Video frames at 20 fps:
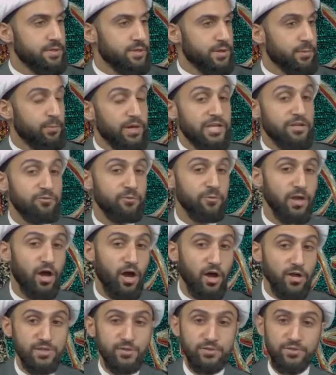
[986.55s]
But if we
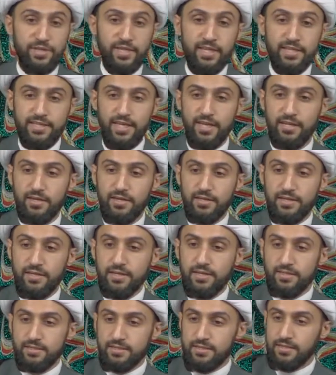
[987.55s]
also think that
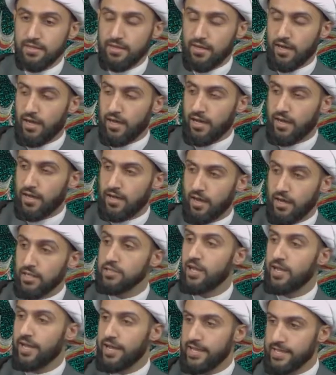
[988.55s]

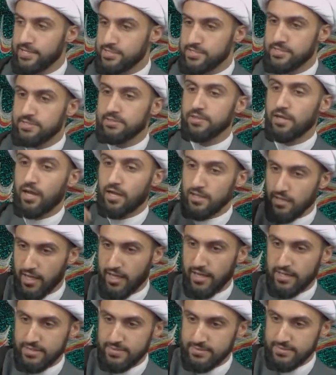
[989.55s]
Allah is
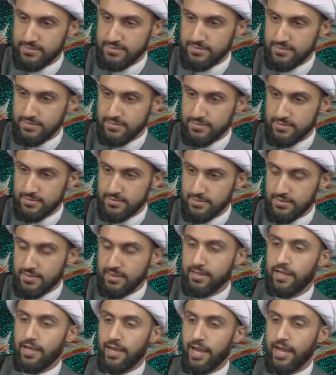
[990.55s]
Allah,
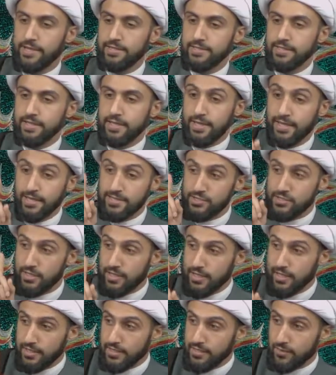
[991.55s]
and His
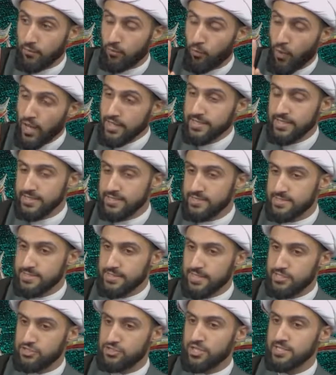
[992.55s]

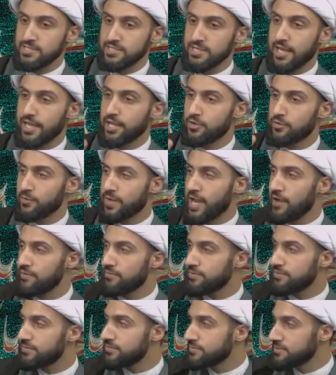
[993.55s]
oneness is just like we
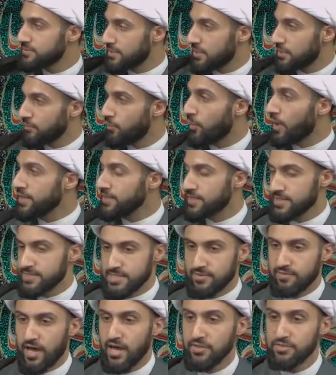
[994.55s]
have
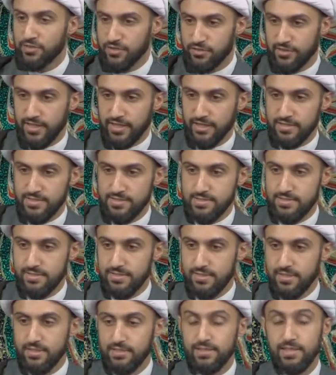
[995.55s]
oneness of other things,
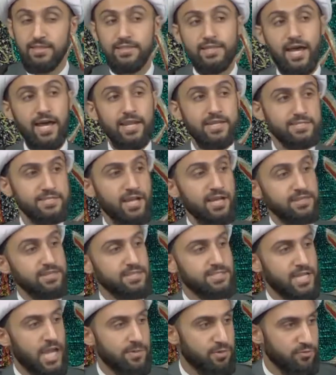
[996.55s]
then that is not
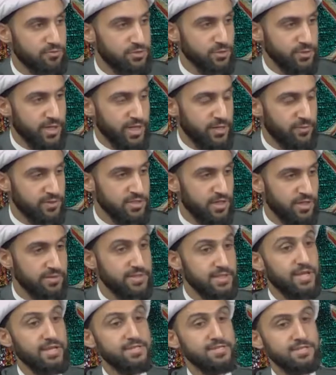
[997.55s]
the type of Tawheed we're
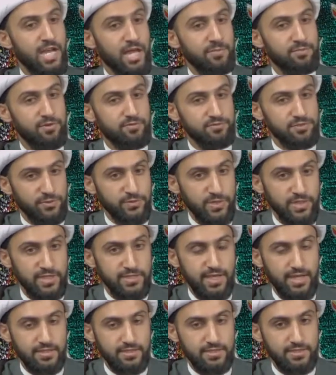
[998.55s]
talking. That is the type of
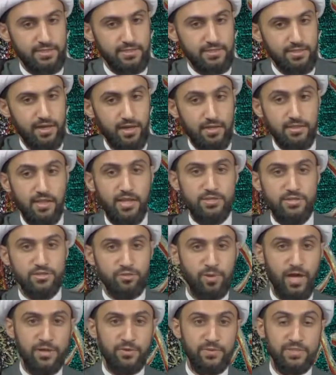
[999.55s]
Tawheed that Allah
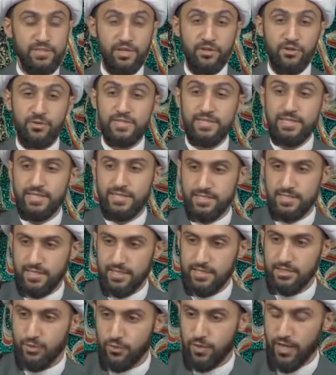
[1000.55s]
subhanahu wa ta'ala critiques
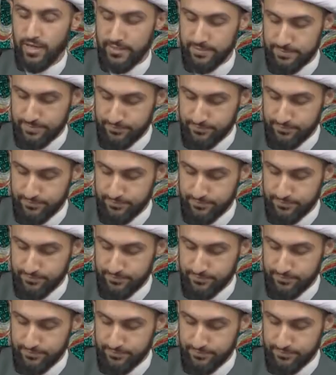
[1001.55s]
in the Quran.